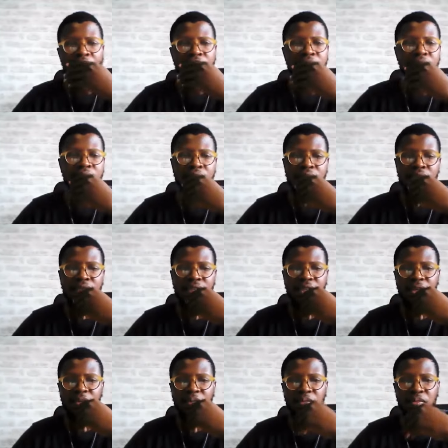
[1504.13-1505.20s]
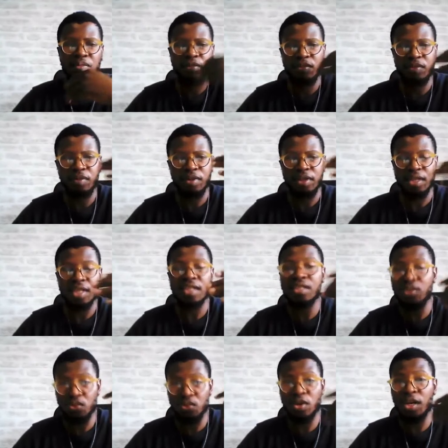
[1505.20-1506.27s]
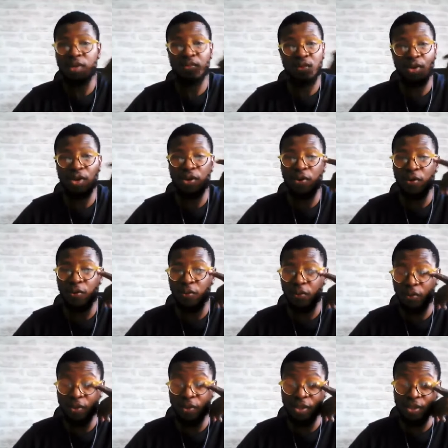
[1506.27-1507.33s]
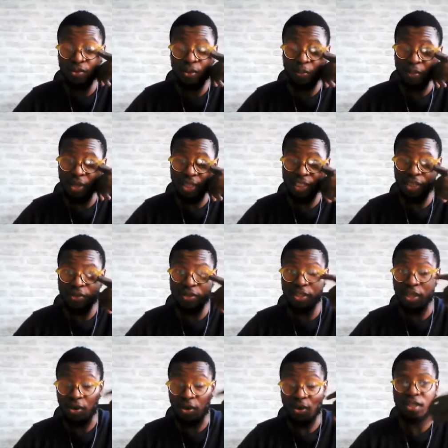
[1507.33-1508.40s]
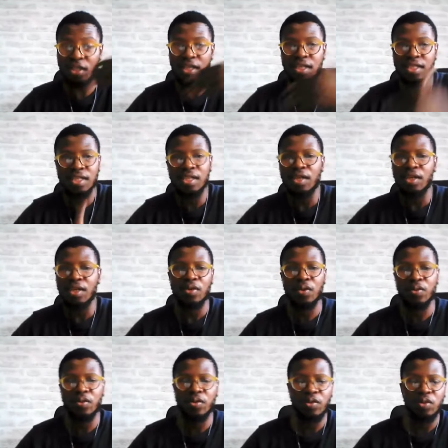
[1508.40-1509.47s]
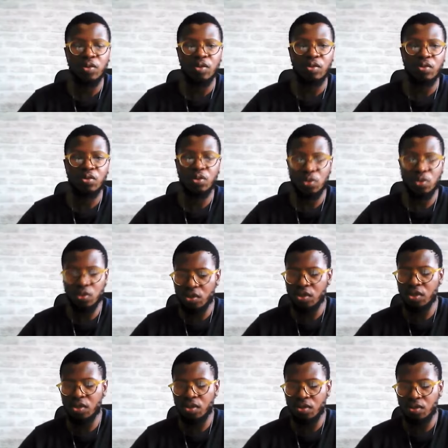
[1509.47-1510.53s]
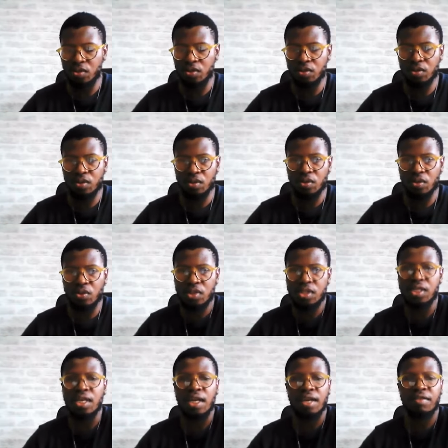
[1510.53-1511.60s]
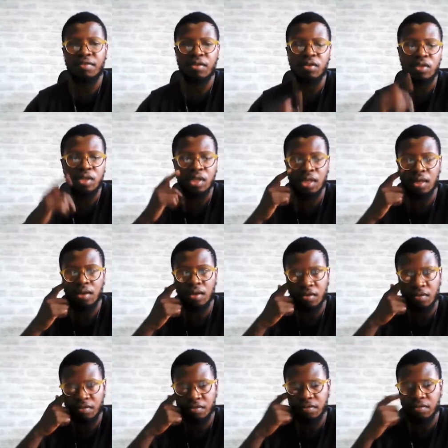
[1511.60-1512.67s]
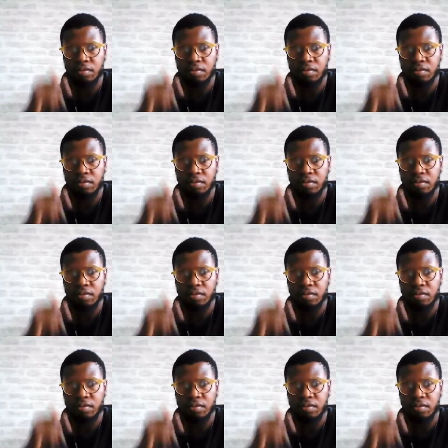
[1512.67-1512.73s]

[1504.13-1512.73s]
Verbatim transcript: ask um, guests who come on our, uh, on this webinar series a lot that do you, do you see a future of